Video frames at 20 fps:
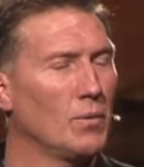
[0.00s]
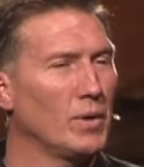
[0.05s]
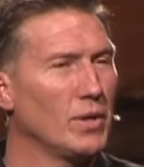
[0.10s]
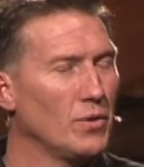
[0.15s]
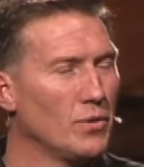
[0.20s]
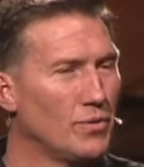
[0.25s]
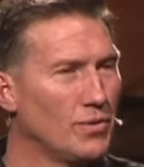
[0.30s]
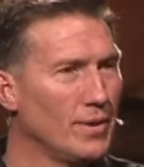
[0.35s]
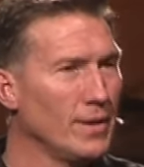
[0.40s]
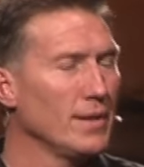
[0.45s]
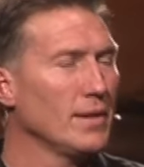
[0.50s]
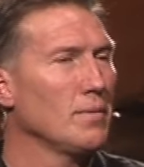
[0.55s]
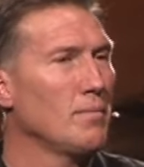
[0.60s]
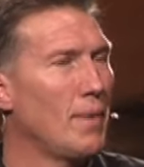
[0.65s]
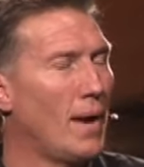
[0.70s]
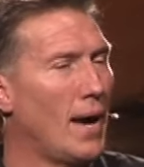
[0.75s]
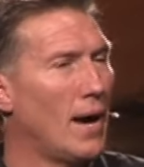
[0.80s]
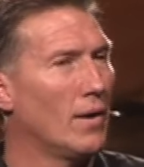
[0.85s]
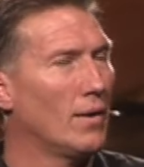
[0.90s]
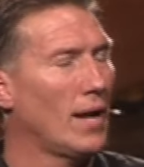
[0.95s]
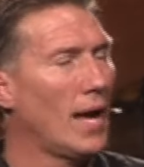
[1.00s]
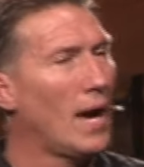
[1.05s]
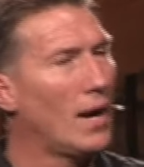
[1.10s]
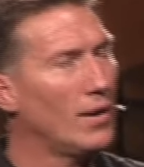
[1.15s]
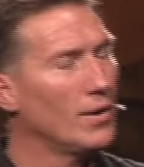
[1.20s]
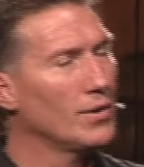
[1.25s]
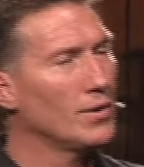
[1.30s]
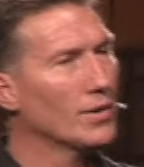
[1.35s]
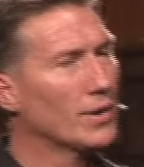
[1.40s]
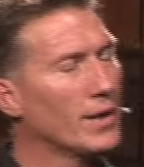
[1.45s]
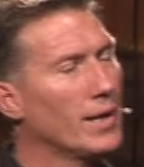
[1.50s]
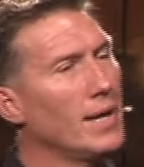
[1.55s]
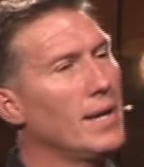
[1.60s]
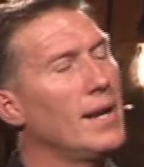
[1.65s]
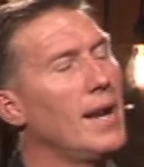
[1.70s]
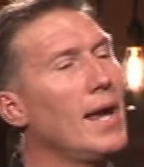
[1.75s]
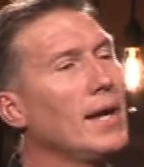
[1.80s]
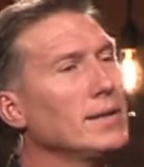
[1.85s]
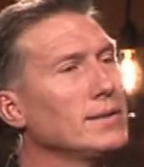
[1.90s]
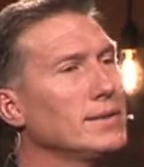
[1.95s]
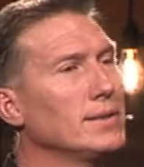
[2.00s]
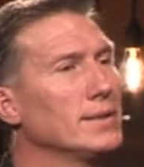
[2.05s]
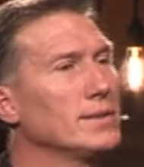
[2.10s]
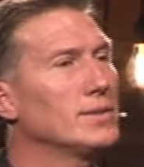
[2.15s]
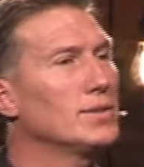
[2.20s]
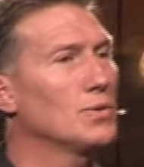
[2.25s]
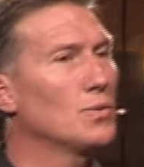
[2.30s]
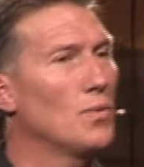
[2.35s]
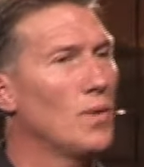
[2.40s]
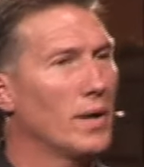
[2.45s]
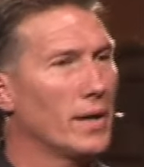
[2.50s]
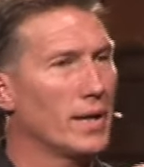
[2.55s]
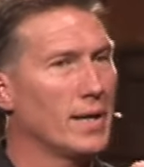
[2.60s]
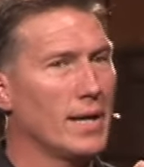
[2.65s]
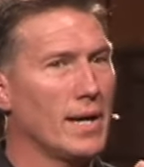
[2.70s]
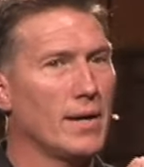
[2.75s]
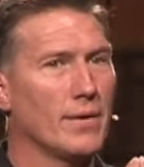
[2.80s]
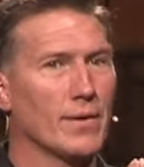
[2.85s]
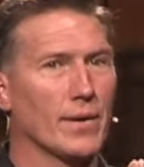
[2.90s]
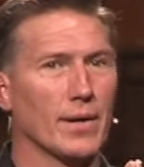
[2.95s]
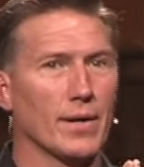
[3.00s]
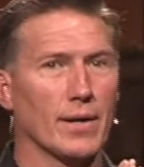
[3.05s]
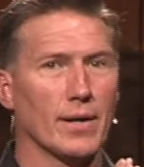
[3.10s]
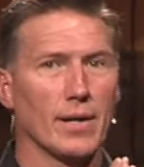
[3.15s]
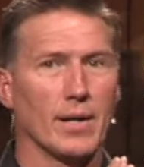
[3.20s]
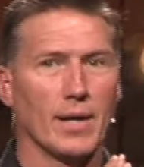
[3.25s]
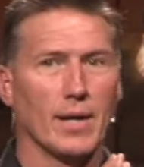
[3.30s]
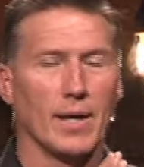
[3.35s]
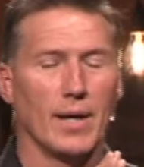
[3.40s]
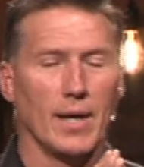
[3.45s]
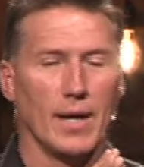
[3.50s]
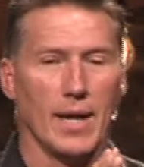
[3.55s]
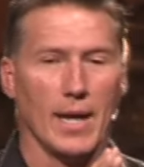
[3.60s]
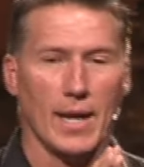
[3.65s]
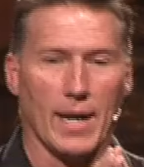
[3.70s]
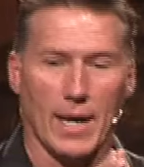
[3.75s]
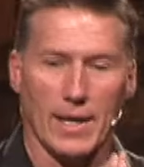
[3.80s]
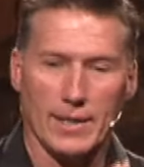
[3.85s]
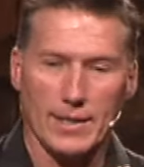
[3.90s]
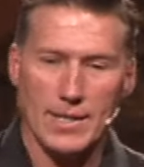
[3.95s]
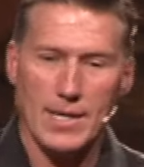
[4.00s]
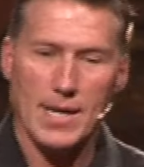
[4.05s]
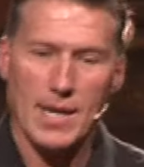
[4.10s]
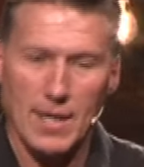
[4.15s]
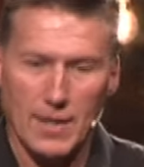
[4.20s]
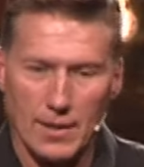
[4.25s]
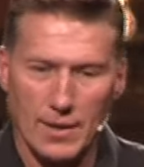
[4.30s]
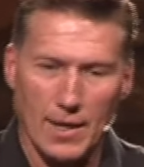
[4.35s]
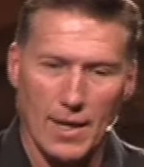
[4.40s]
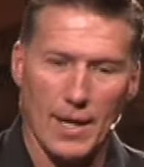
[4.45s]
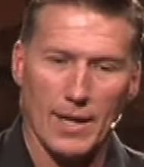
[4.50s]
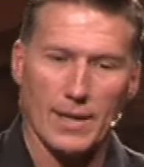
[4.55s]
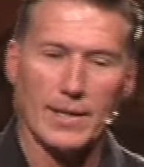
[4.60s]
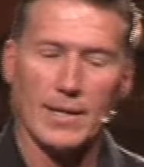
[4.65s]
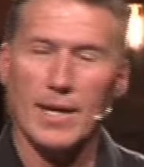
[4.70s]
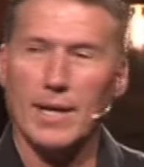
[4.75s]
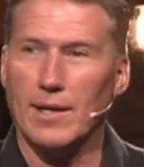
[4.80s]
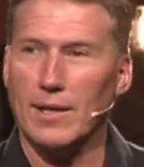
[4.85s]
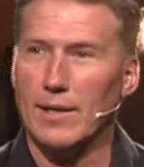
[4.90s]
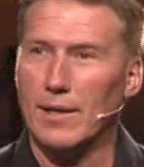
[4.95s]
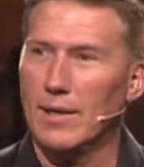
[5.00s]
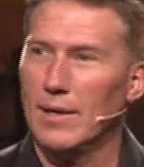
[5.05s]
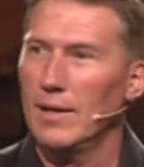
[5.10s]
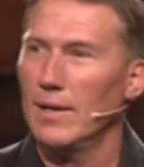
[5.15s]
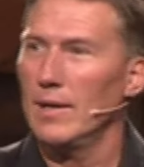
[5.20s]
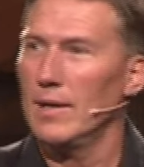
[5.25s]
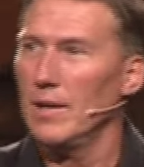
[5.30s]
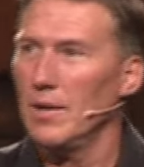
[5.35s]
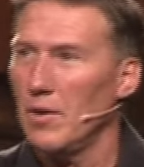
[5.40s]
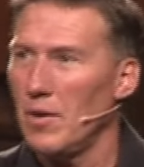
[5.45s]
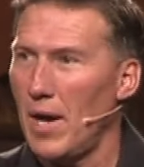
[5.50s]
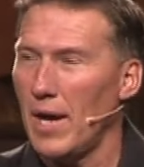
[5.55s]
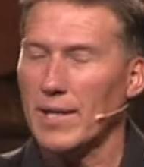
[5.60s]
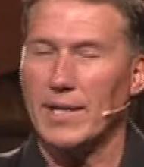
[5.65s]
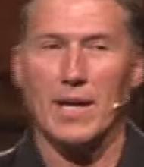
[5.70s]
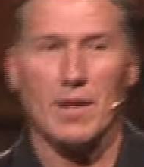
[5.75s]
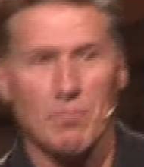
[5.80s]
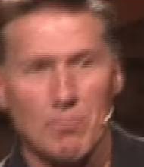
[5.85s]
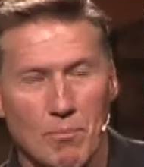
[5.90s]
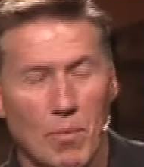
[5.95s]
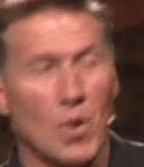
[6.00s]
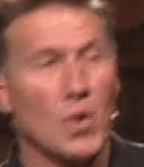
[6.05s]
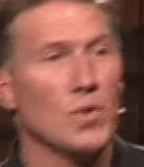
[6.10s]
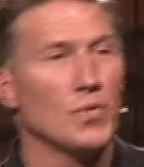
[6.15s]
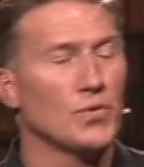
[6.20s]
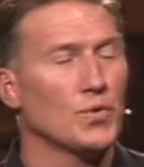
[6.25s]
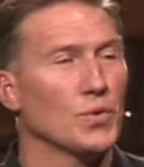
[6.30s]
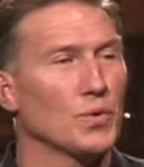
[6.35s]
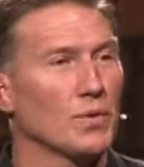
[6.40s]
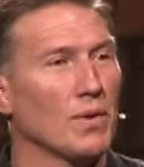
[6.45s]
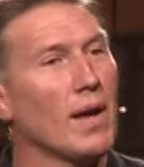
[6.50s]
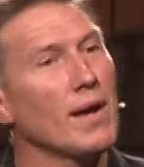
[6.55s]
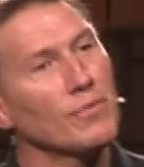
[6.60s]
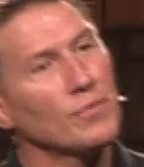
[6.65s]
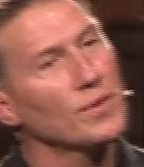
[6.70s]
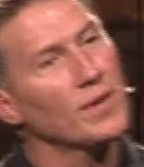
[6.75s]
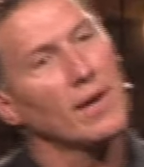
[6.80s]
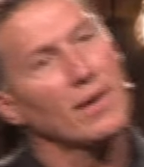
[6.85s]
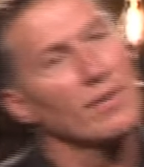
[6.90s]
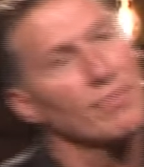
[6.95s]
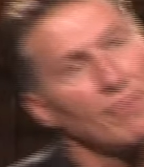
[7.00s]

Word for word: And when you think about how you're connected to one another, and I can't, I can't, I can't move through life